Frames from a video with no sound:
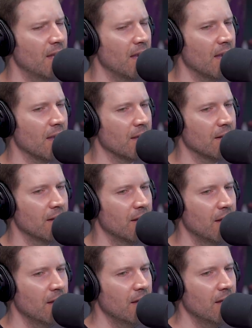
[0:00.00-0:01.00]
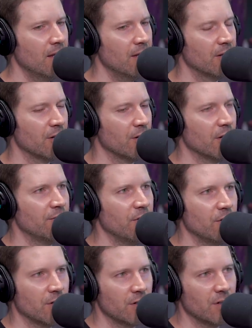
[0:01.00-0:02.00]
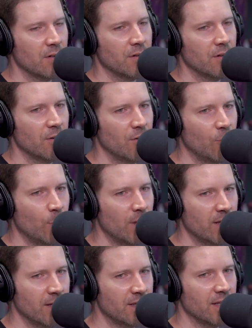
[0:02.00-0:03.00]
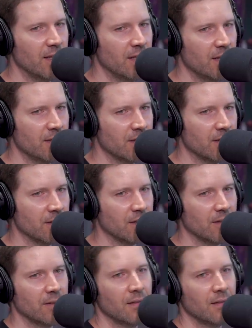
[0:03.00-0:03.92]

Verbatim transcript: And, you know, if you're willing to listen,